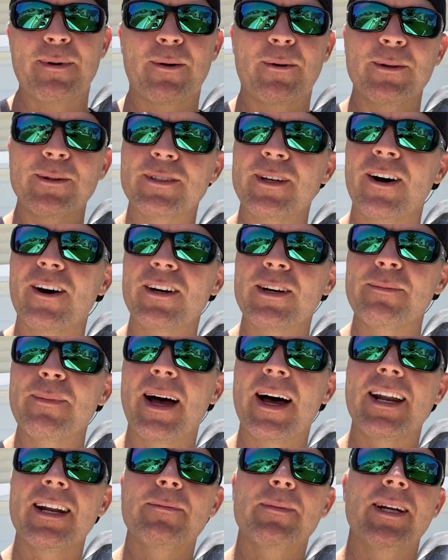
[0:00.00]
I won't talk
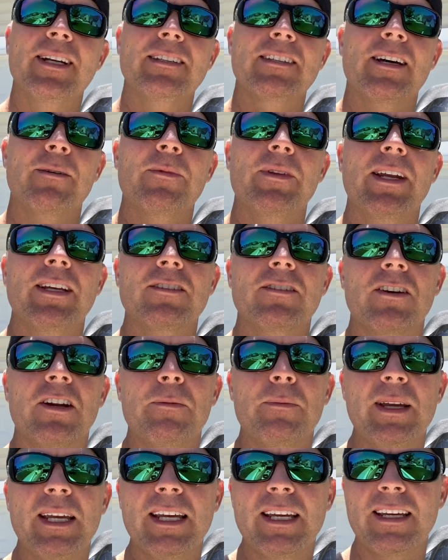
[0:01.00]
about it, but it's something that's going
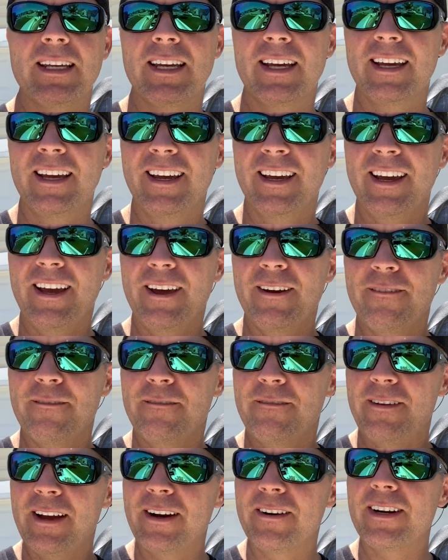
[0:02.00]
to be
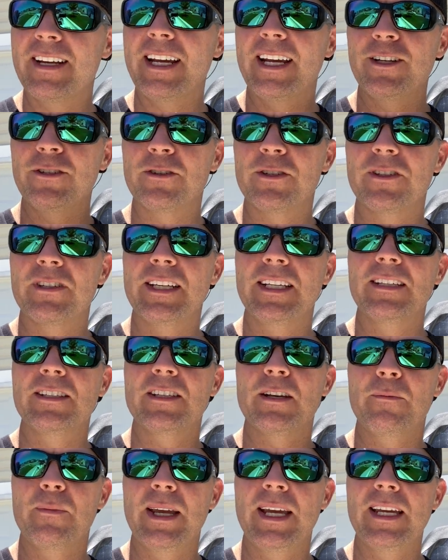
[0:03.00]
very interesting
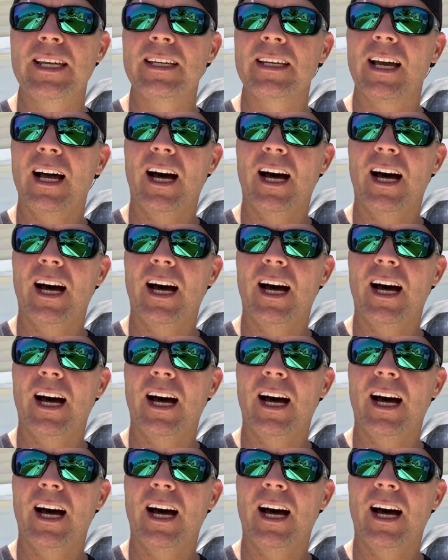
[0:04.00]
to me.